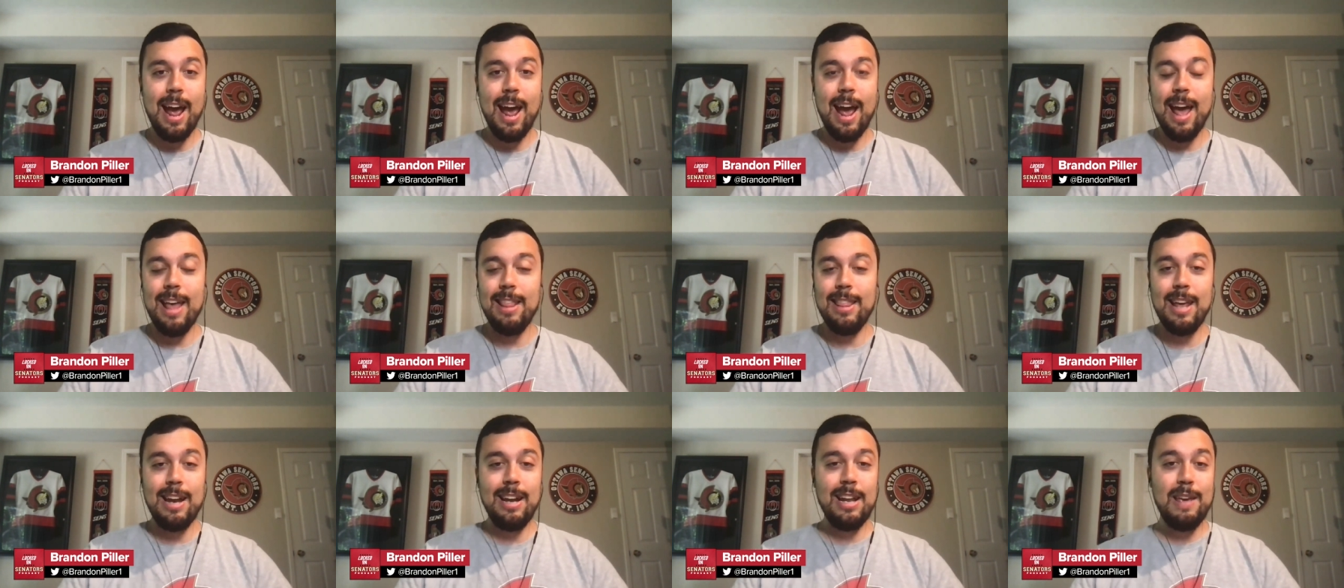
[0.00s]

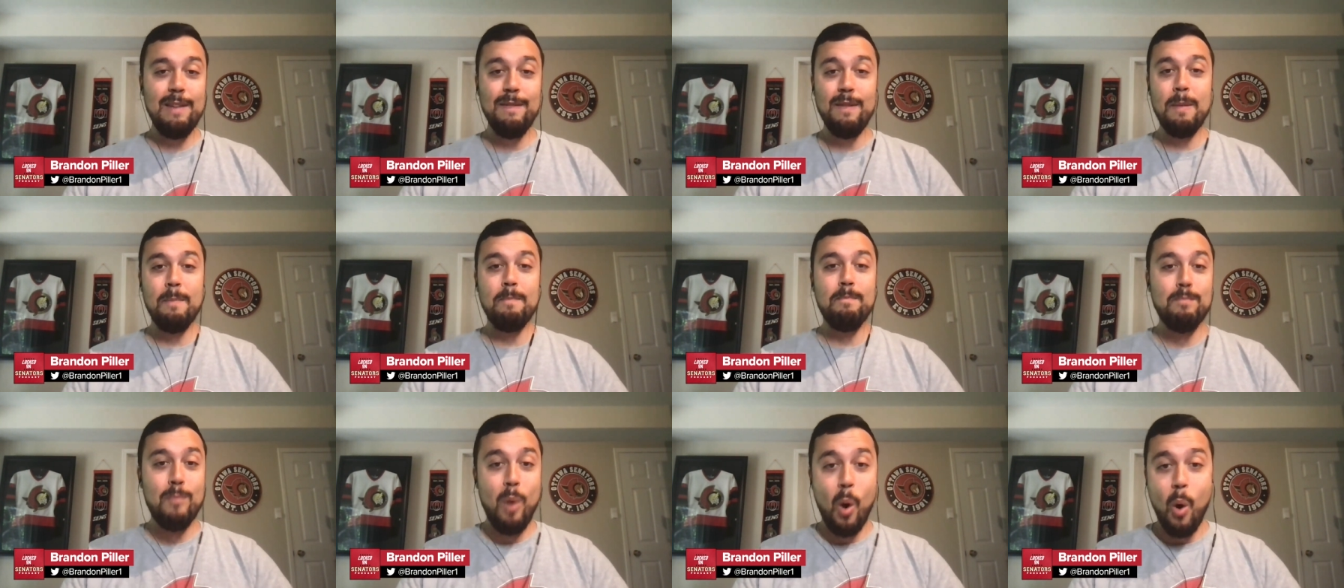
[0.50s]
And then
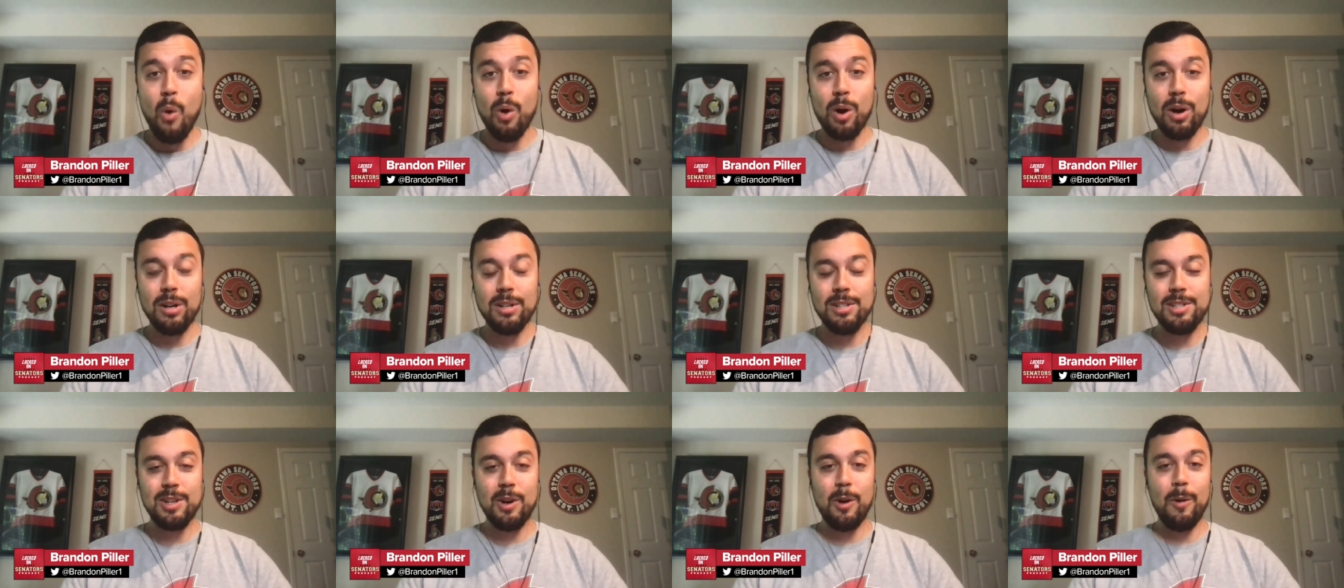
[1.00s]
even
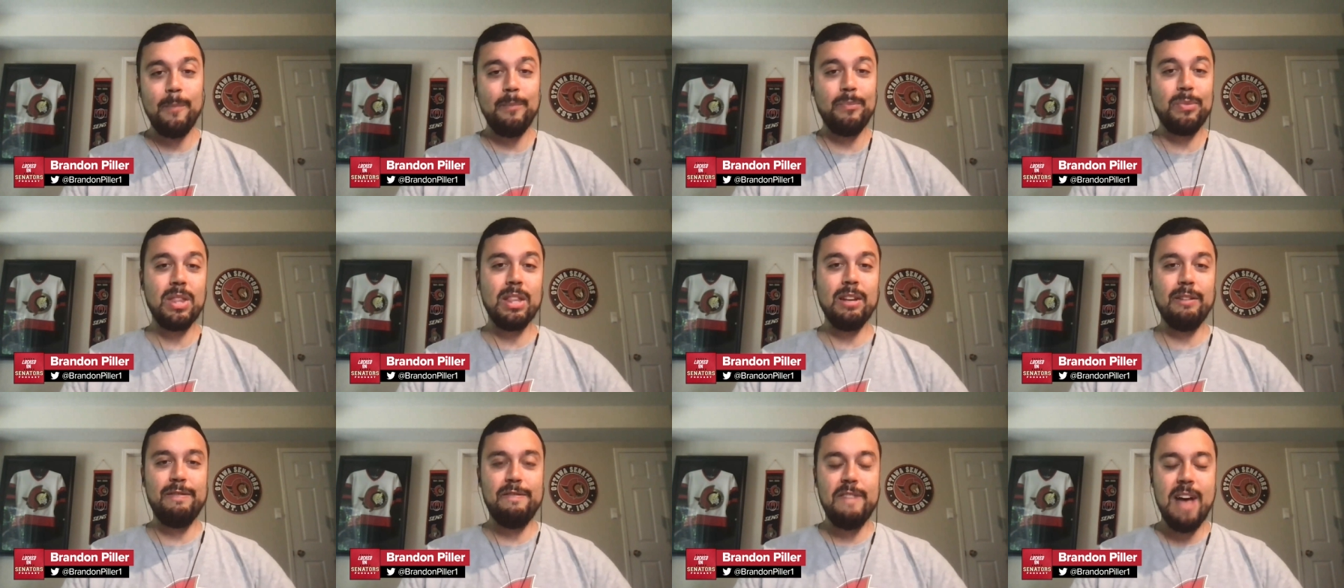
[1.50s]
more. So
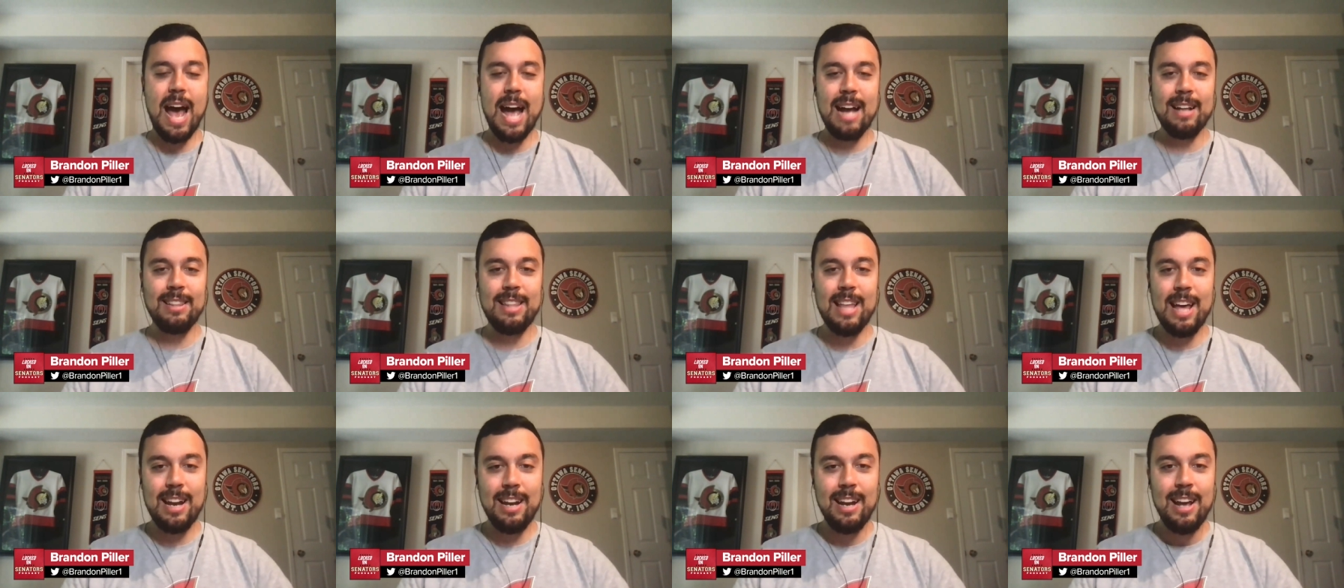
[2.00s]
the
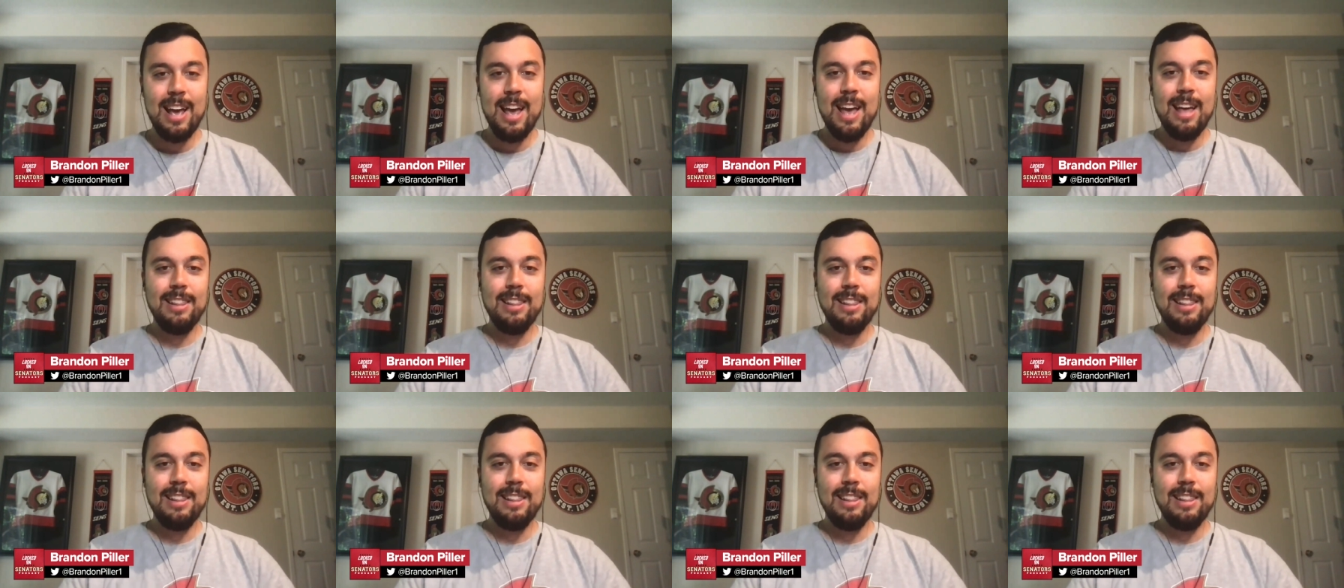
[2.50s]
fact that